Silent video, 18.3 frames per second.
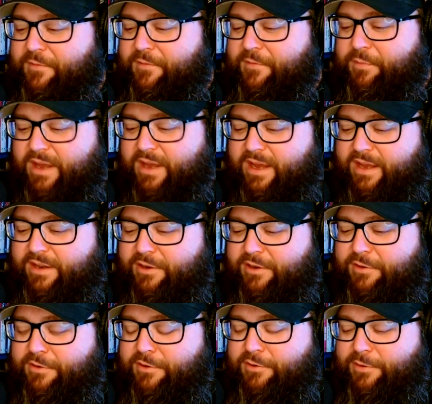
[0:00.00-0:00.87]
But
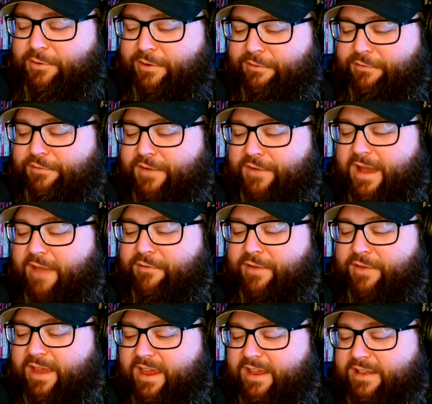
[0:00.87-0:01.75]
no, they're doing 5
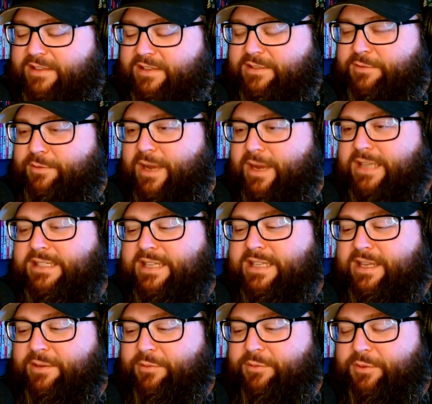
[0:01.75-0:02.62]
hands,
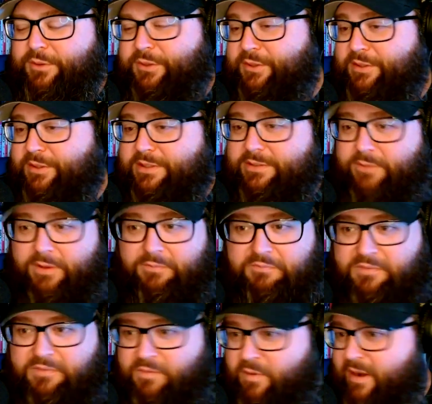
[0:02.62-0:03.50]
Roski rules,
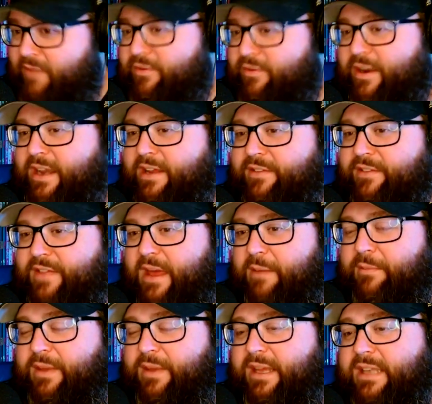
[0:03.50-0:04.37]
whatever any of
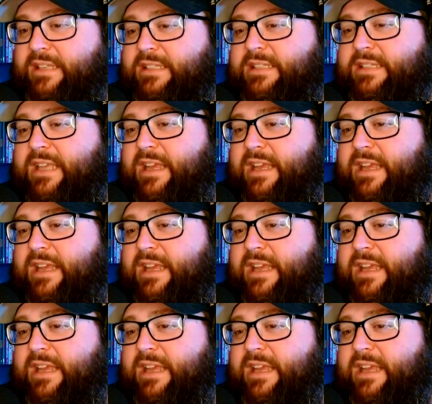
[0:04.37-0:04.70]
that means.